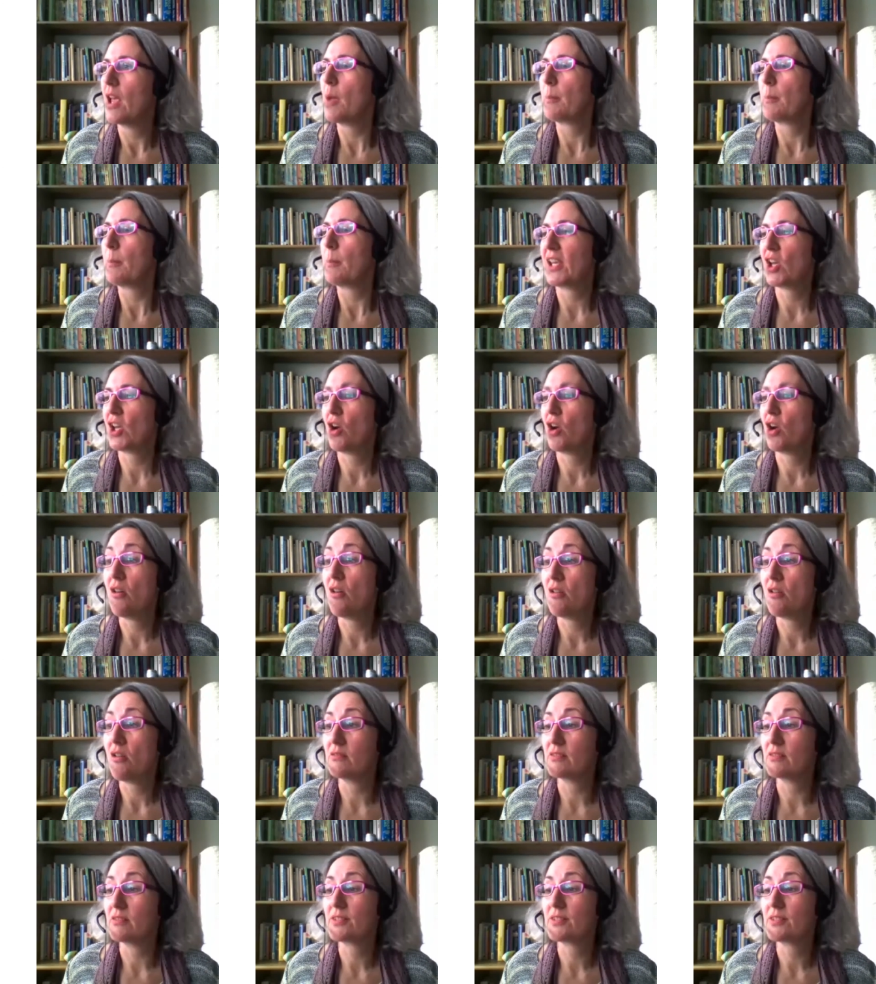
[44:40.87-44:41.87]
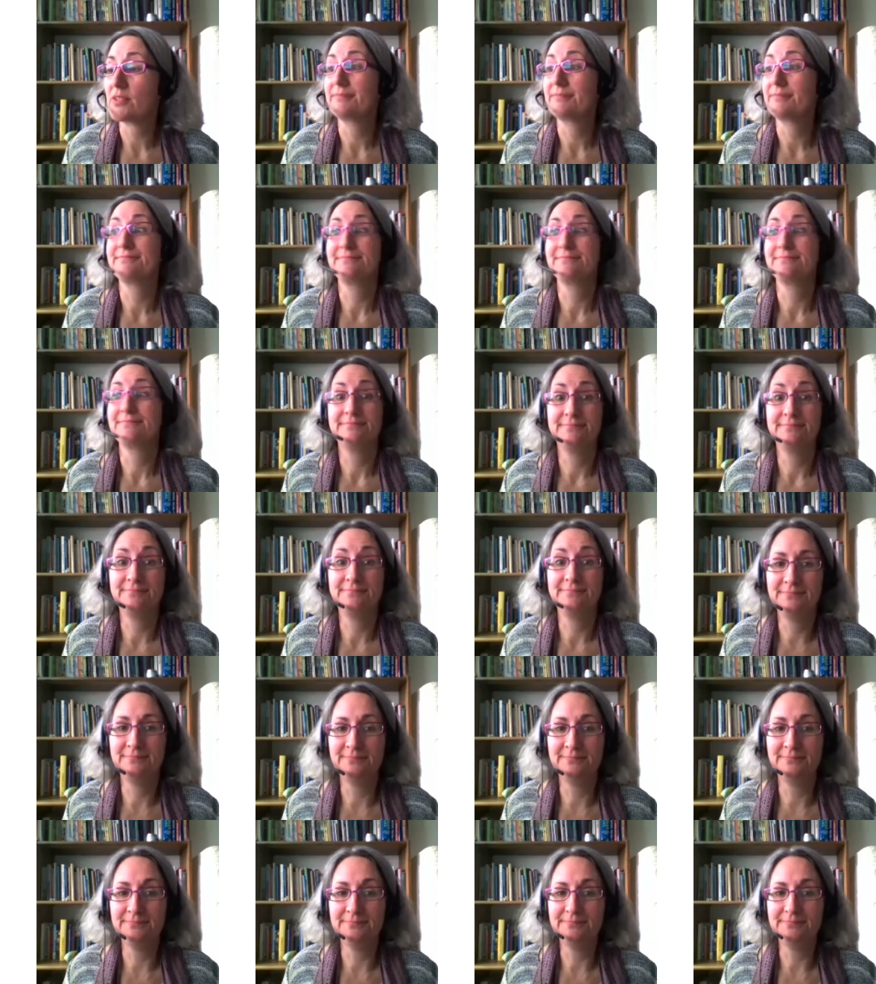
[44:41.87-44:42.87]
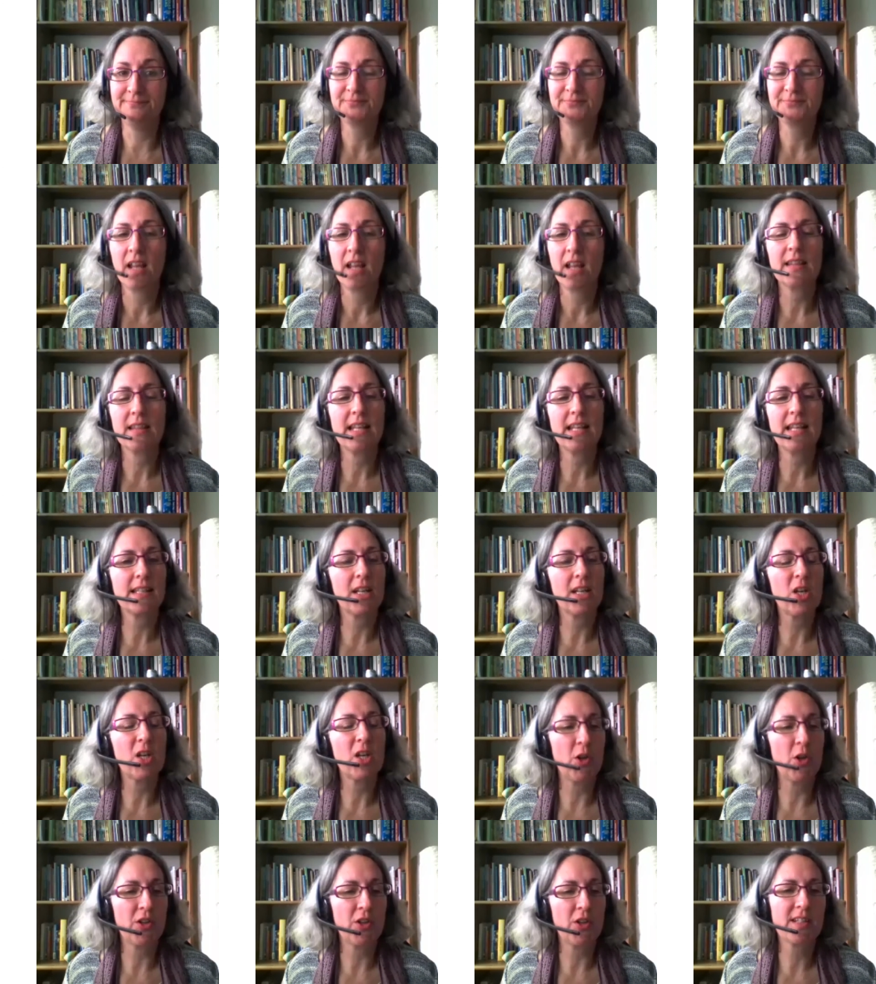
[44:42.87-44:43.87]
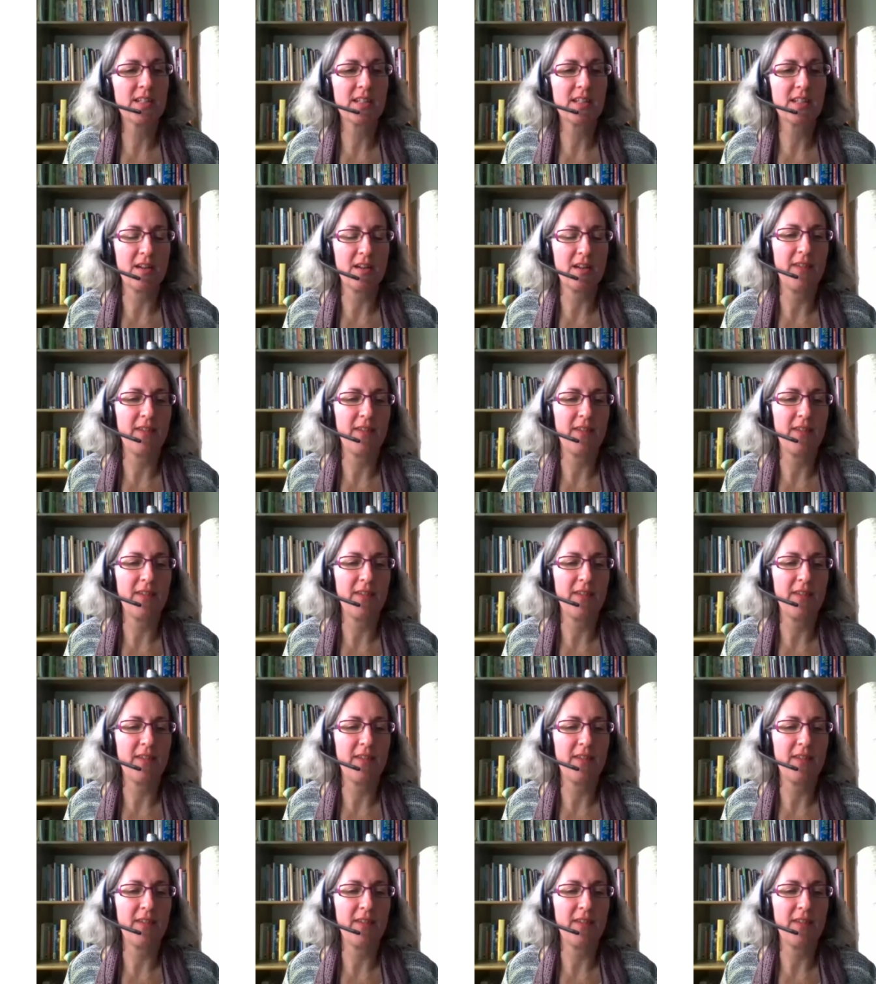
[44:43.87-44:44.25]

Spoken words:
because there's a lot of stuff